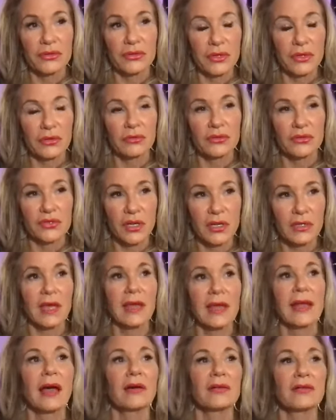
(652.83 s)
So check
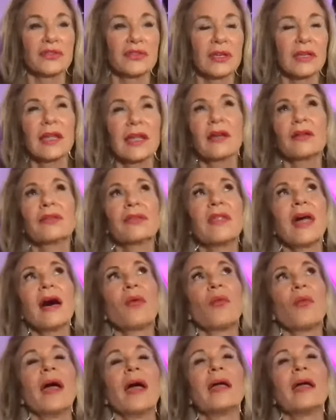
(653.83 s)
that out. Check it out in
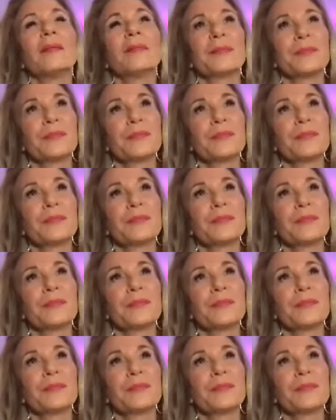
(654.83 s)
that way.